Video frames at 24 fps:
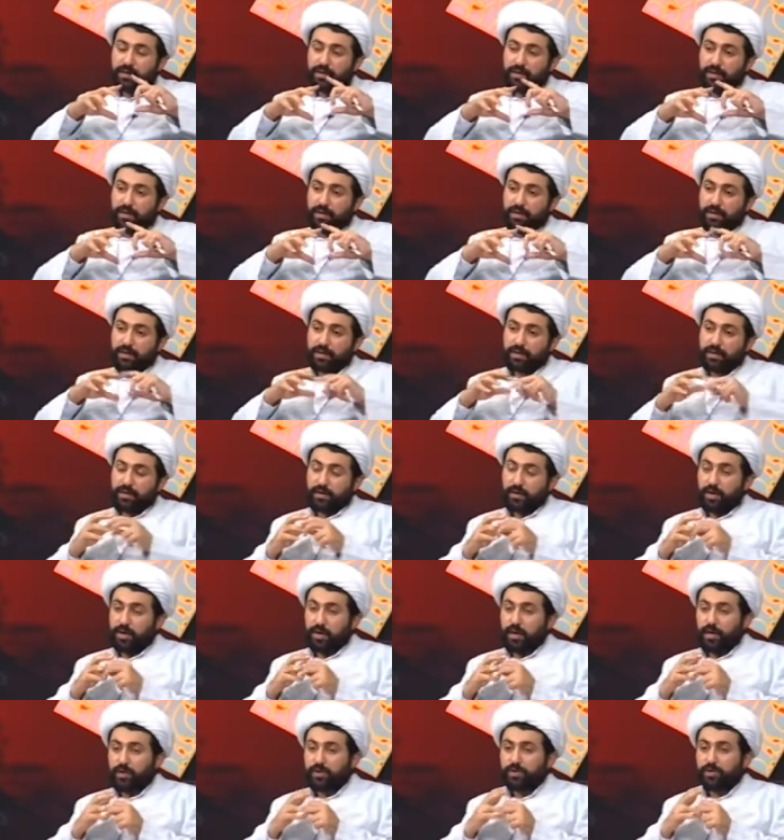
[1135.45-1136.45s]
uh,
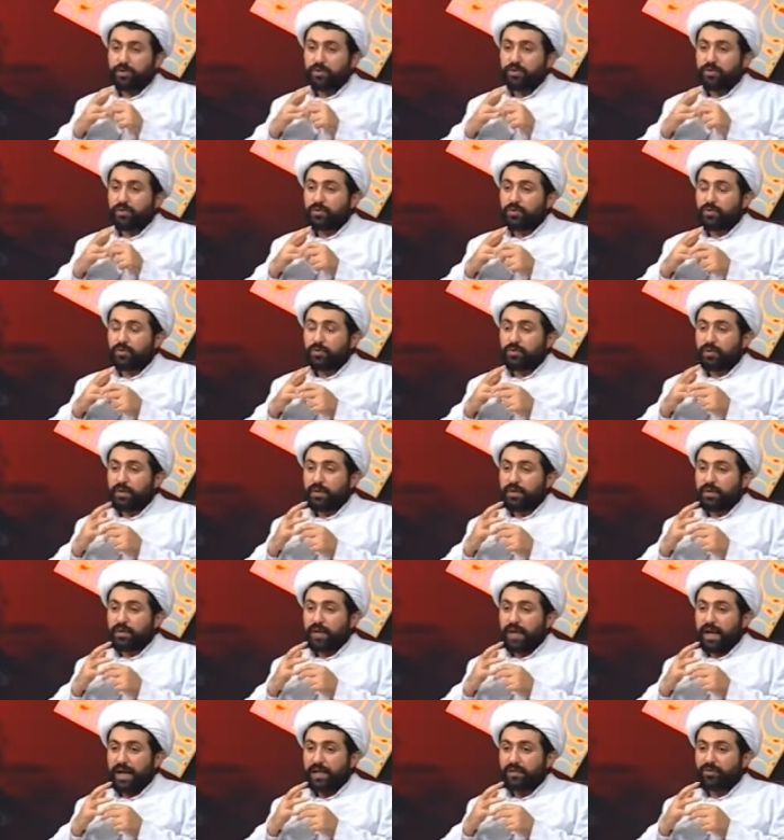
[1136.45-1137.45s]
also
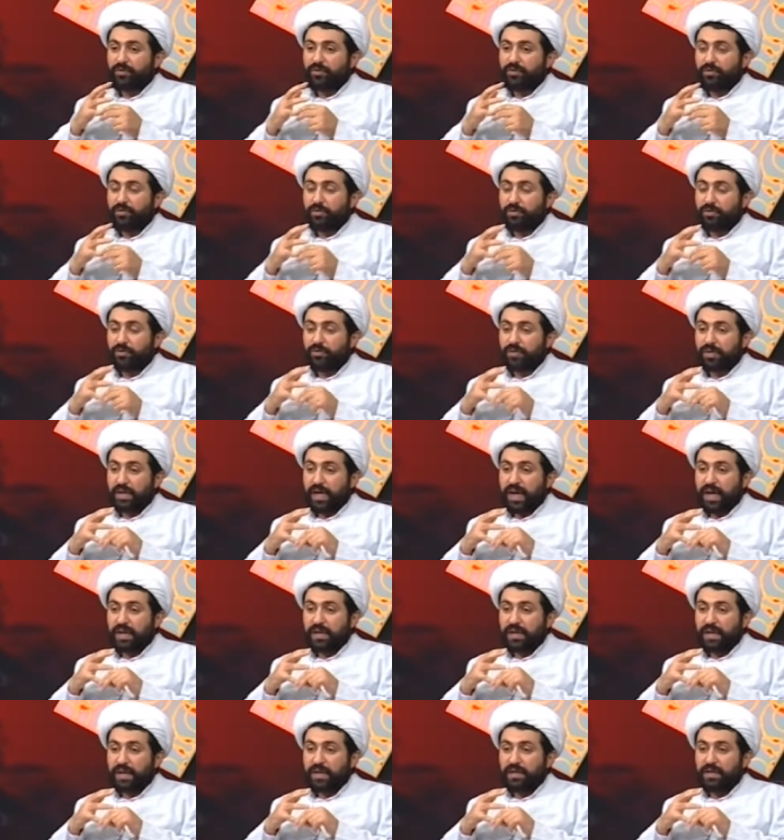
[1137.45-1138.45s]
attributes
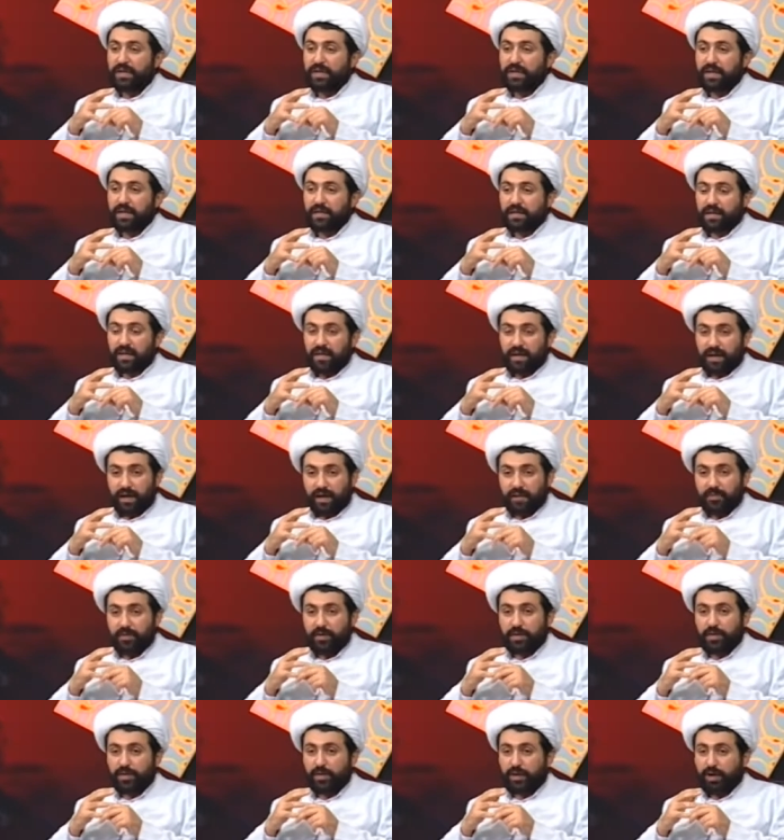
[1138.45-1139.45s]
Al-Ghani and
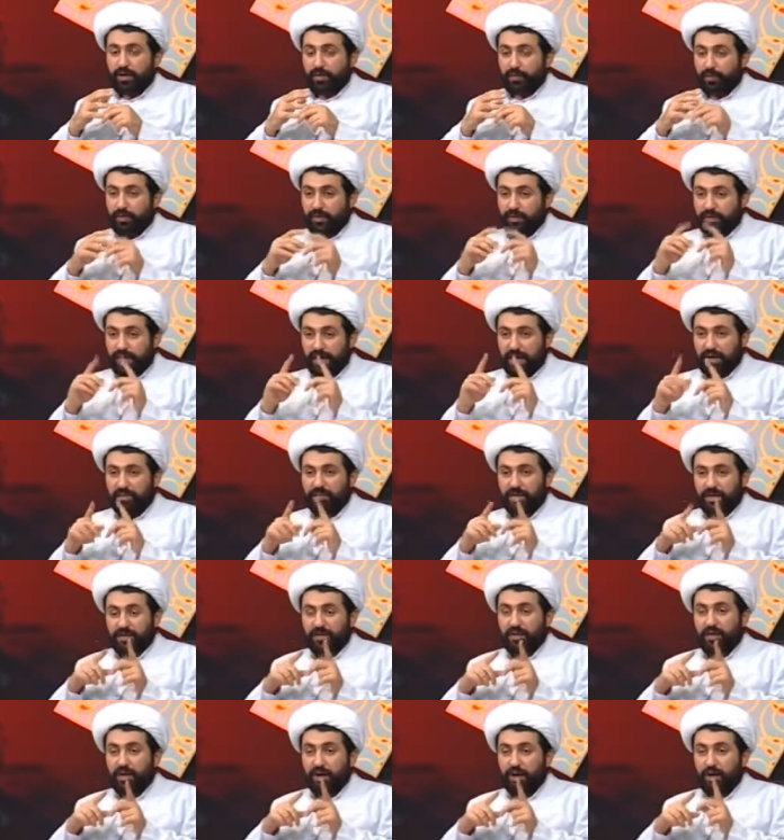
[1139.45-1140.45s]
Al-Hamid are with Alif
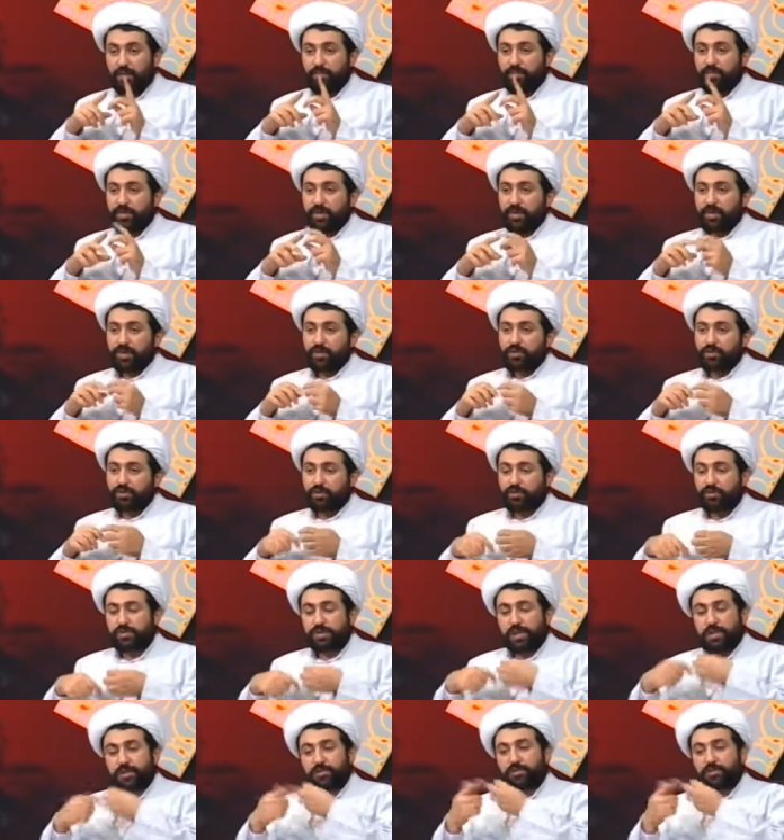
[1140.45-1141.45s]
and Lam, shows also